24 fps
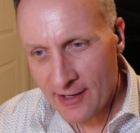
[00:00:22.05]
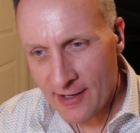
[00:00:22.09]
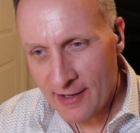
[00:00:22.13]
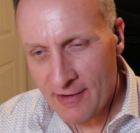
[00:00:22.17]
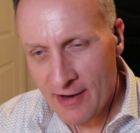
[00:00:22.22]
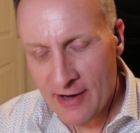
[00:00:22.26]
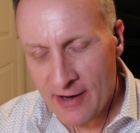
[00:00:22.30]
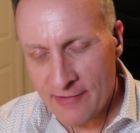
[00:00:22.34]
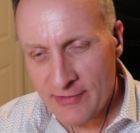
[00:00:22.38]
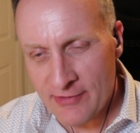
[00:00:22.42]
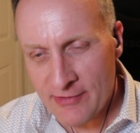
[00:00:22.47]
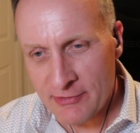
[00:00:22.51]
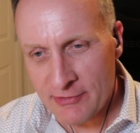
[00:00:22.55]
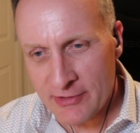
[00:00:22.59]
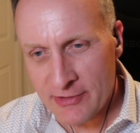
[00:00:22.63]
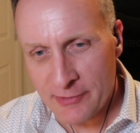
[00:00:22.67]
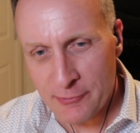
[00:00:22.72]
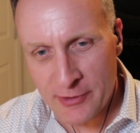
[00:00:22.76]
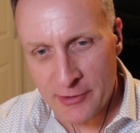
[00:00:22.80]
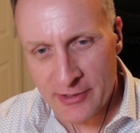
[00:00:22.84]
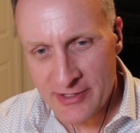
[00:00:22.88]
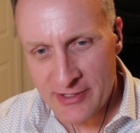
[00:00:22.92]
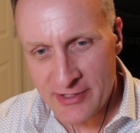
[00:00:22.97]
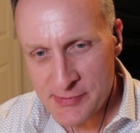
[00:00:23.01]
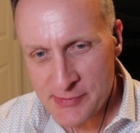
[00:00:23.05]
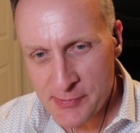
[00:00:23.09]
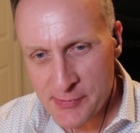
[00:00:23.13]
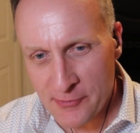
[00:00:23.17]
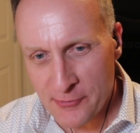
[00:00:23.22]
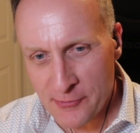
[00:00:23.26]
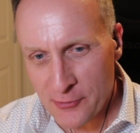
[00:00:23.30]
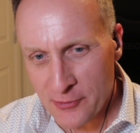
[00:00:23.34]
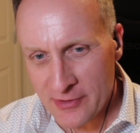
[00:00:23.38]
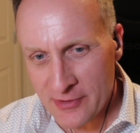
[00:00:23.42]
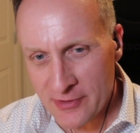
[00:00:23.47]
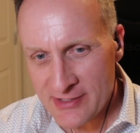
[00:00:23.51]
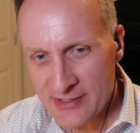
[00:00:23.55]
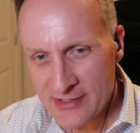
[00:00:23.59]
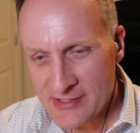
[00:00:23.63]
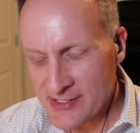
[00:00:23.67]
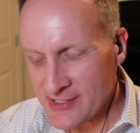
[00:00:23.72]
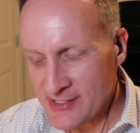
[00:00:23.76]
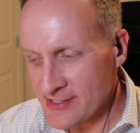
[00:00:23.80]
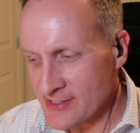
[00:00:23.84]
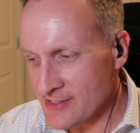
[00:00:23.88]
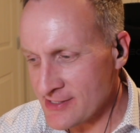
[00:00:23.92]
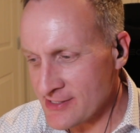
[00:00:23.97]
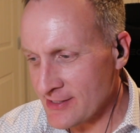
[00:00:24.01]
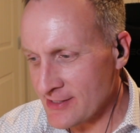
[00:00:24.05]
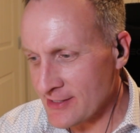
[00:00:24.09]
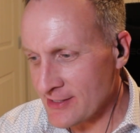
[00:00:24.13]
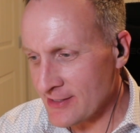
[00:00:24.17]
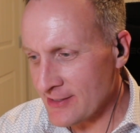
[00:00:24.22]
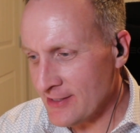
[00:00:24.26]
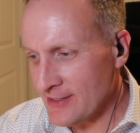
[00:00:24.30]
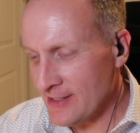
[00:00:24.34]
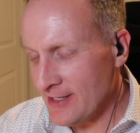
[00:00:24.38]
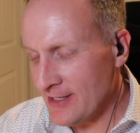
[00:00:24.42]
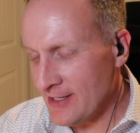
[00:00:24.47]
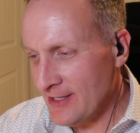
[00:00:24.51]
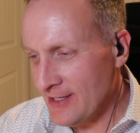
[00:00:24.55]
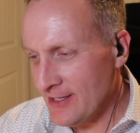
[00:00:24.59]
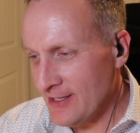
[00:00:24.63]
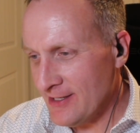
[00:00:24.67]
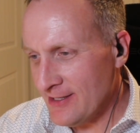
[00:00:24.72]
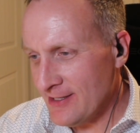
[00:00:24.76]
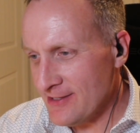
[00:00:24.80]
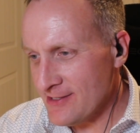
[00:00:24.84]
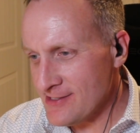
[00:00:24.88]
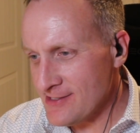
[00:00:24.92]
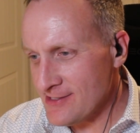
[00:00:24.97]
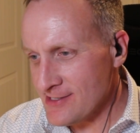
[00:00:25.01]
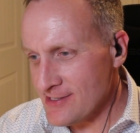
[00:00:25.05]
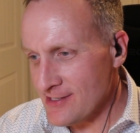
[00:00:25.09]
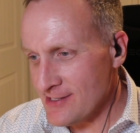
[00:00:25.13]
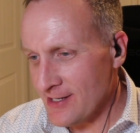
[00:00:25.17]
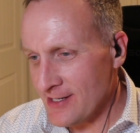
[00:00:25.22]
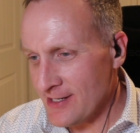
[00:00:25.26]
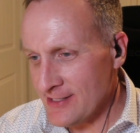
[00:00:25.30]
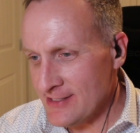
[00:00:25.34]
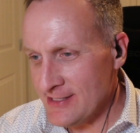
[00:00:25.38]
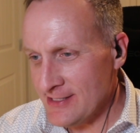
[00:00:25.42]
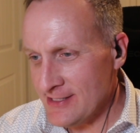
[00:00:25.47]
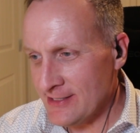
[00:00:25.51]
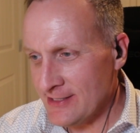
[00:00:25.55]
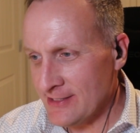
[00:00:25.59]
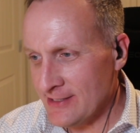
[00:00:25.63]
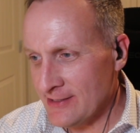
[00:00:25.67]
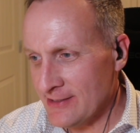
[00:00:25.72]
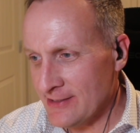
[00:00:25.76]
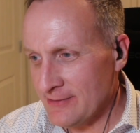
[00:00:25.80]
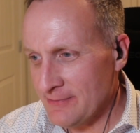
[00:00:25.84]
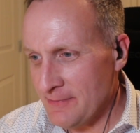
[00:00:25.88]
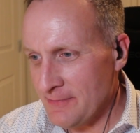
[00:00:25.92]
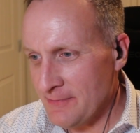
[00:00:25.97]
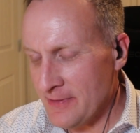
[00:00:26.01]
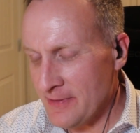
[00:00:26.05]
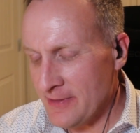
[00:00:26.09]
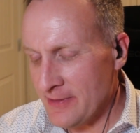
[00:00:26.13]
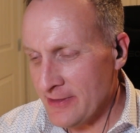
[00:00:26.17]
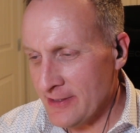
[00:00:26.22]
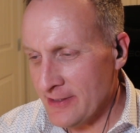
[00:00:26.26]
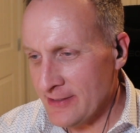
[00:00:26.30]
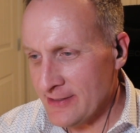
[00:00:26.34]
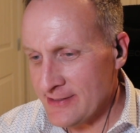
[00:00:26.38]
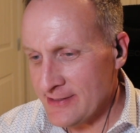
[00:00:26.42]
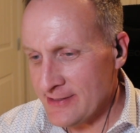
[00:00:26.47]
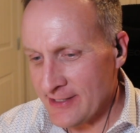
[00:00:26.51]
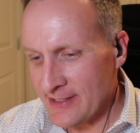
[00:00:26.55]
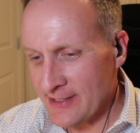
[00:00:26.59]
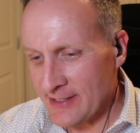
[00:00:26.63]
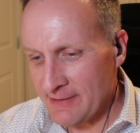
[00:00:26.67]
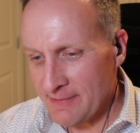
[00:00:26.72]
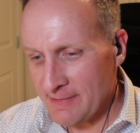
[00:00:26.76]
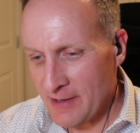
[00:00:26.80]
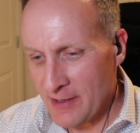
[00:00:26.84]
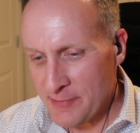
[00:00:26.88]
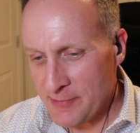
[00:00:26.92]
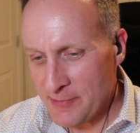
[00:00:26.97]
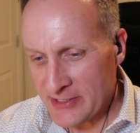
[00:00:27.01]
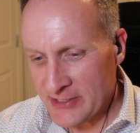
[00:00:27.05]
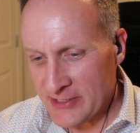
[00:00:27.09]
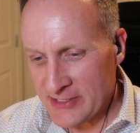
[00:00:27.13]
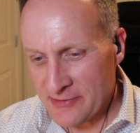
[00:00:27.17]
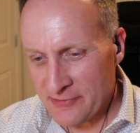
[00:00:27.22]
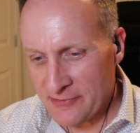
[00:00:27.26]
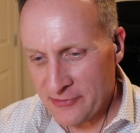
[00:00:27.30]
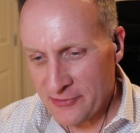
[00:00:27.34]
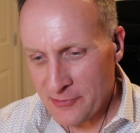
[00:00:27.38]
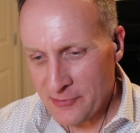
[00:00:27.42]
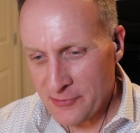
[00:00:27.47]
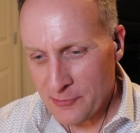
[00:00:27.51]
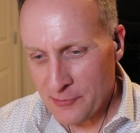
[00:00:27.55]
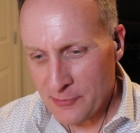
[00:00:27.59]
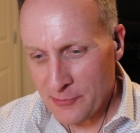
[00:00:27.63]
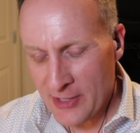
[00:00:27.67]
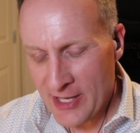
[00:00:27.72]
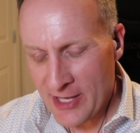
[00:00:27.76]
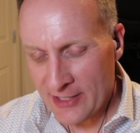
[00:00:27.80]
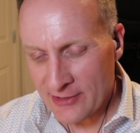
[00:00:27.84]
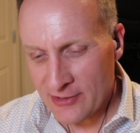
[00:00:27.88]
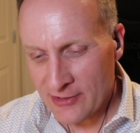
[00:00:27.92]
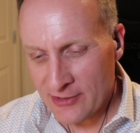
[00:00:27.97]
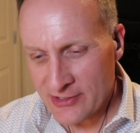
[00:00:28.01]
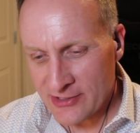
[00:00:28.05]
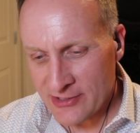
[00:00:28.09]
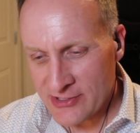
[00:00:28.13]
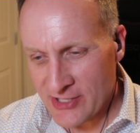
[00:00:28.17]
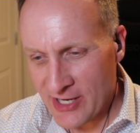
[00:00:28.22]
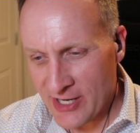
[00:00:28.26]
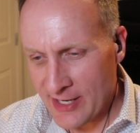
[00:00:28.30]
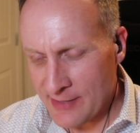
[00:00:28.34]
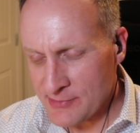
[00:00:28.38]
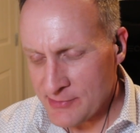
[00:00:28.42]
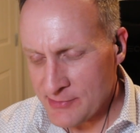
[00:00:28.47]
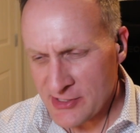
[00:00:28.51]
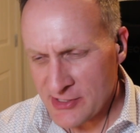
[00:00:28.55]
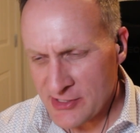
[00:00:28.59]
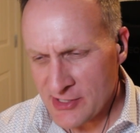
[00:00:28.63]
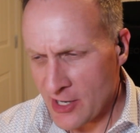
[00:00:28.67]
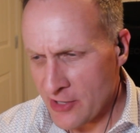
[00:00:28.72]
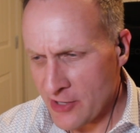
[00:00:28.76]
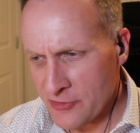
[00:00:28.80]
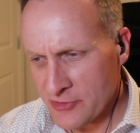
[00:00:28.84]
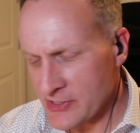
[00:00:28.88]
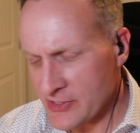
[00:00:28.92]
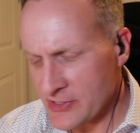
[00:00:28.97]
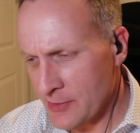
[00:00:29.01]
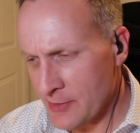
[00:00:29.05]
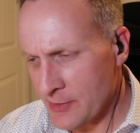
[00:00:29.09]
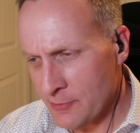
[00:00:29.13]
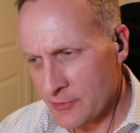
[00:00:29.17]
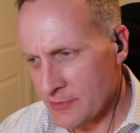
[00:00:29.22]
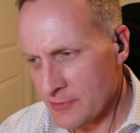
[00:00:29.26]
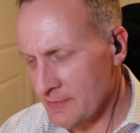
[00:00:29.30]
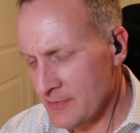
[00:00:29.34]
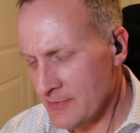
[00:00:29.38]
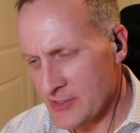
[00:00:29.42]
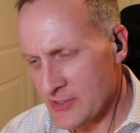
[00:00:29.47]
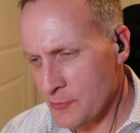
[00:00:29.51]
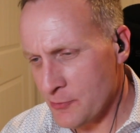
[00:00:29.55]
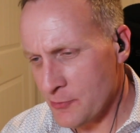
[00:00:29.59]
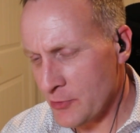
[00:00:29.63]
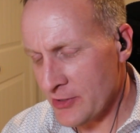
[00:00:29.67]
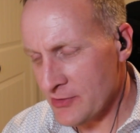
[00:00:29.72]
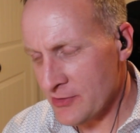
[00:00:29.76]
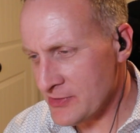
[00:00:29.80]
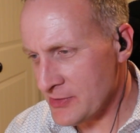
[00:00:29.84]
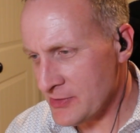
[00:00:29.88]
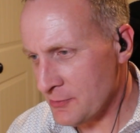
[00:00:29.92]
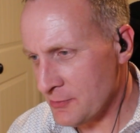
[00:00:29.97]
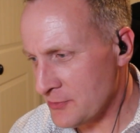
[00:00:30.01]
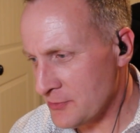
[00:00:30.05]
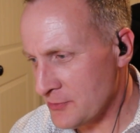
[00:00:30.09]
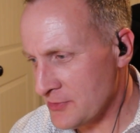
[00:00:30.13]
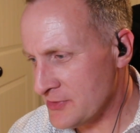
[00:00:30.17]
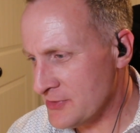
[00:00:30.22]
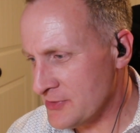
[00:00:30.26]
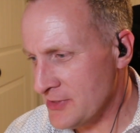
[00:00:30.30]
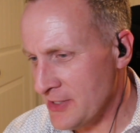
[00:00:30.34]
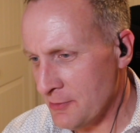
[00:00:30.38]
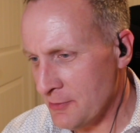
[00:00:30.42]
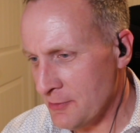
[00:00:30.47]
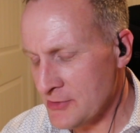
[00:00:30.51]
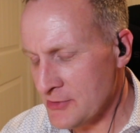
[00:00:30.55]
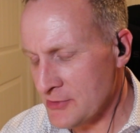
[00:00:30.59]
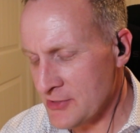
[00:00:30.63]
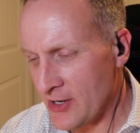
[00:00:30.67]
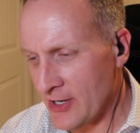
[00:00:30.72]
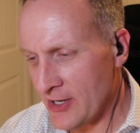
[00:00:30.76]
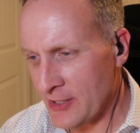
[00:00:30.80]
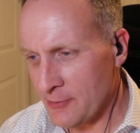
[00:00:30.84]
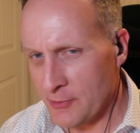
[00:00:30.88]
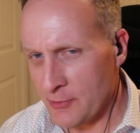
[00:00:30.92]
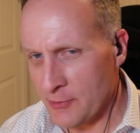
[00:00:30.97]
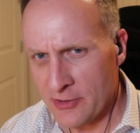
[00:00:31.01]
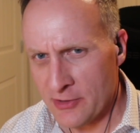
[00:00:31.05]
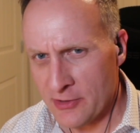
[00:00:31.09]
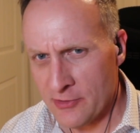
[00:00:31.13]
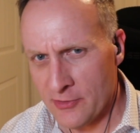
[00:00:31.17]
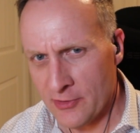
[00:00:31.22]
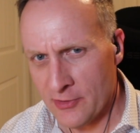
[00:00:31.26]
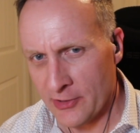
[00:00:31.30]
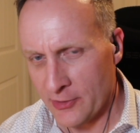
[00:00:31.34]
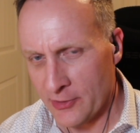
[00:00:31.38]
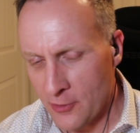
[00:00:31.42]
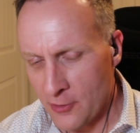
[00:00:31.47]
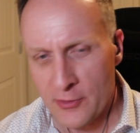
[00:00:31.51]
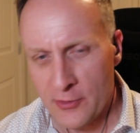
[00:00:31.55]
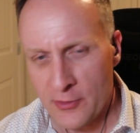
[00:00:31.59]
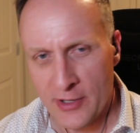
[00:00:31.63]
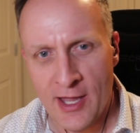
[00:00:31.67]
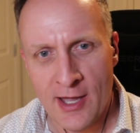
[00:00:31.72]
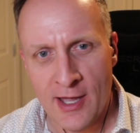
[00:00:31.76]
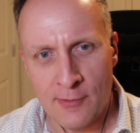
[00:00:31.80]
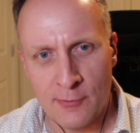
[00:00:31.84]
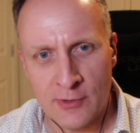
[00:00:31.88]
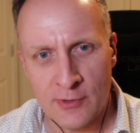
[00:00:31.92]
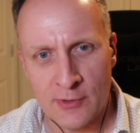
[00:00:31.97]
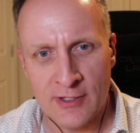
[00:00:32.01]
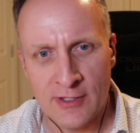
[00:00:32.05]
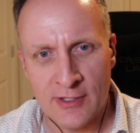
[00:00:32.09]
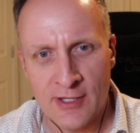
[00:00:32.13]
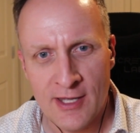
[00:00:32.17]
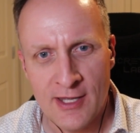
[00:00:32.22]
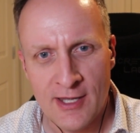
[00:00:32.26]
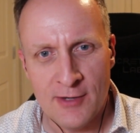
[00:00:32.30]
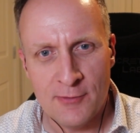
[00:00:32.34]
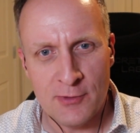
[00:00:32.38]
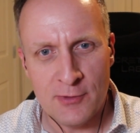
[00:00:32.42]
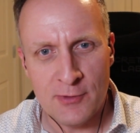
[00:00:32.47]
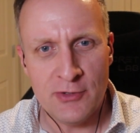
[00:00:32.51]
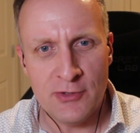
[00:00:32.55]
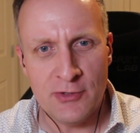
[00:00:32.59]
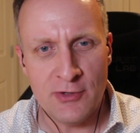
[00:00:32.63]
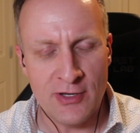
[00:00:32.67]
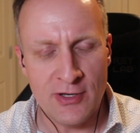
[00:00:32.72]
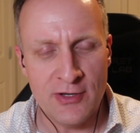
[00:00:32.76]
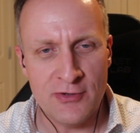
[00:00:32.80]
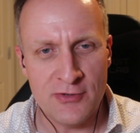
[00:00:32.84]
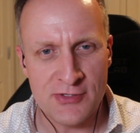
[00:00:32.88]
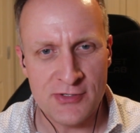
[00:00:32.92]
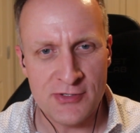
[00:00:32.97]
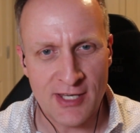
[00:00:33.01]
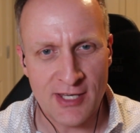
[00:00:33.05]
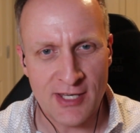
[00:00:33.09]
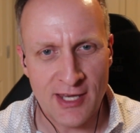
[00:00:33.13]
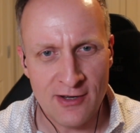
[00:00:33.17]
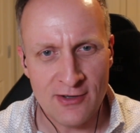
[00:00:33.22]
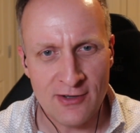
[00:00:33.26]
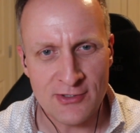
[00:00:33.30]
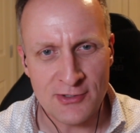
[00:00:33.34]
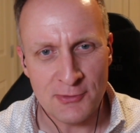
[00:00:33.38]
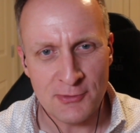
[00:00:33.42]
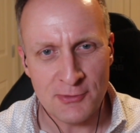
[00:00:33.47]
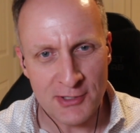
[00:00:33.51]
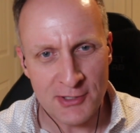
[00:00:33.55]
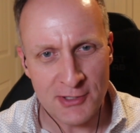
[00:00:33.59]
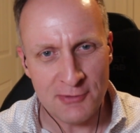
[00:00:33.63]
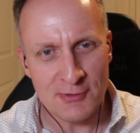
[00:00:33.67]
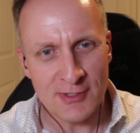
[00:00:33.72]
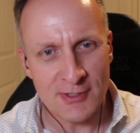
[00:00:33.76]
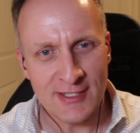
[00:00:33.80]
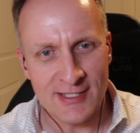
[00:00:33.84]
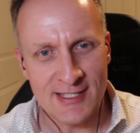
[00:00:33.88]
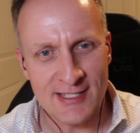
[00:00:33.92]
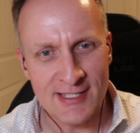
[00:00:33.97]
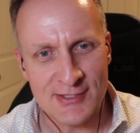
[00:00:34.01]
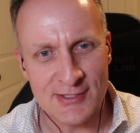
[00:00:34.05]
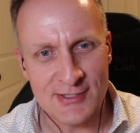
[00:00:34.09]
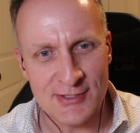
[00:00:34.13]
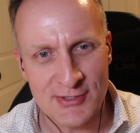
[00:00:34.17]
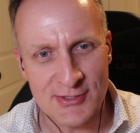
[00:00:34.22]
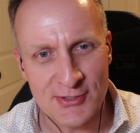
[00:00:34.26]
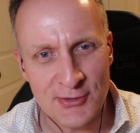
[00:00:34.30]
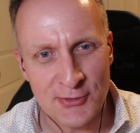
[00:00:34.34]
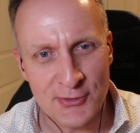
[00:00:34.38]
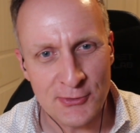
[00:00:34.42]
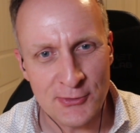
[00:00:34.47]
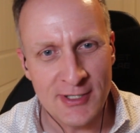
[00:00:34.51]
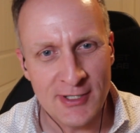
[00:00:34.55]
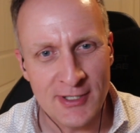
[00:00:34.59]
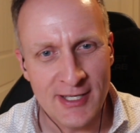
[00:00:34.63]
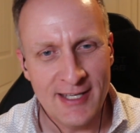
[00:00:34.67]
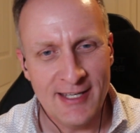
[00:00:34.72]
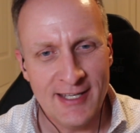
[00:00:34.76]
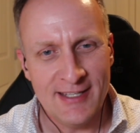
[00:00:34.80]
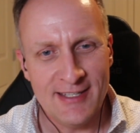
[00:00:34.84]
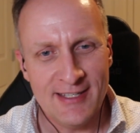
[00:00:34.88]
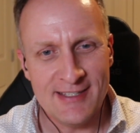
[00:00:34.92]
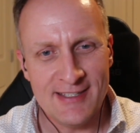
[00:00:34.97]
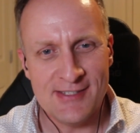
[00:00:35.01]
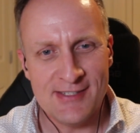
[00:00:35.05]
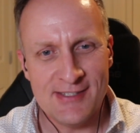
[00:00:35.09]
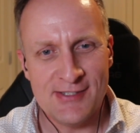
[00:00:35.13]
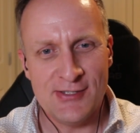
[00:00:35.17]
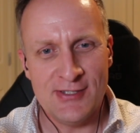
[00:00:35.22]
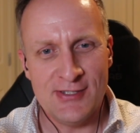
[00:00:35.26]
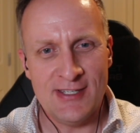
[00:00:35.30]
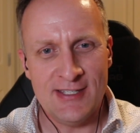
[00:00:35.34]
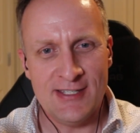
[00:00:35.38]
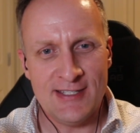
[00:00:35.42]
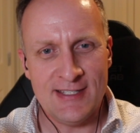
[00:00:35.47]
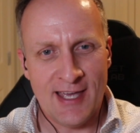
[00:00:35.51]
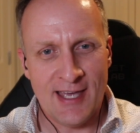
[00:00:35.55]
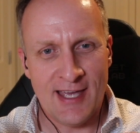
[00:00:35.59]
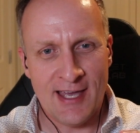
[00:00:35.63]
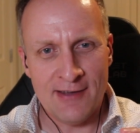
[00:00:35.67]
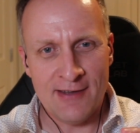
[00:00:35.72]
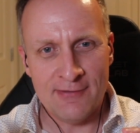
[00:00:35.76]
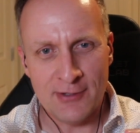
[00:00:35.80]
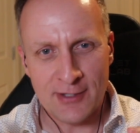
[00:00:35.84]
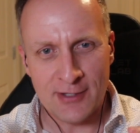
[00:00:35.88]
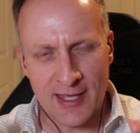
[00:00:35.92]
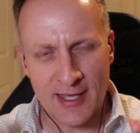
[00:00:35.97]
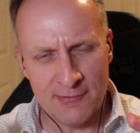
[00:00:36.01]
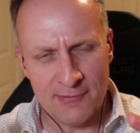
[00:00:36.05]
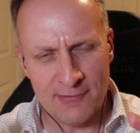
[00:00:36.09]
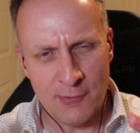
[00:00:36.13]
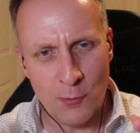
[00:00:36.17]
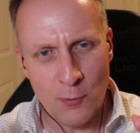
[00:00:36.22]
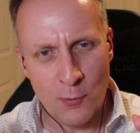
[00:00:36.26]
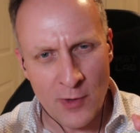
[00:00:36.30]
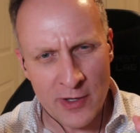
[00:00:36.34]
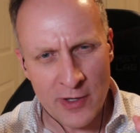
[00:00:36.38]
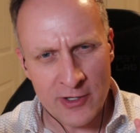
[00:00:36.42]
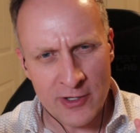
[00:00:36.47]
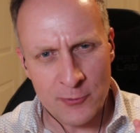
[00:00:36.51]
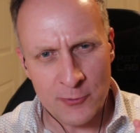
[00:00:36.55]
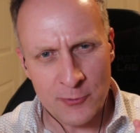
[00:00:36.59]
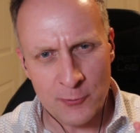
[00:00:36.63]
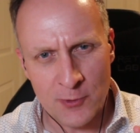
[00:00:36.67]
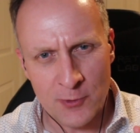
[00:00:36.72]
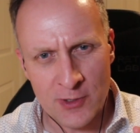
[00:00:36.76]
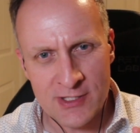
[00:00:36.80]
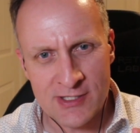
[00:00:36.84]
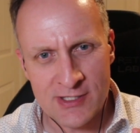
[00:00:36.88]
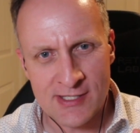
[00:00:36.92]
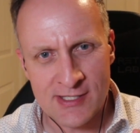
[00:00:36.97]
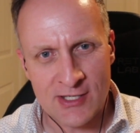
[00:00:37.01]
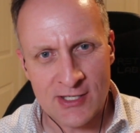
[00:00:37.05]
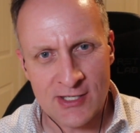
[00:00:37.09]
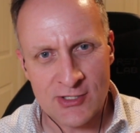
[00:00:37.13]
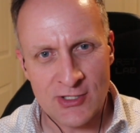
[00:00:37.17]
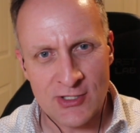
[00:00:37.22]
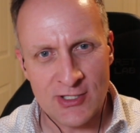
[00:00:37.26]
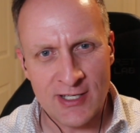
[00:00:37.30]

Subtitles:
I've never done one of these before. This is an idea that I picked up from Black Lodge Games and others, and they were someone else that they were talking with, and they're like, "Oh yeah, well, when you introduce a character, what you really need to do is you need to have a kind of a one-on-one session."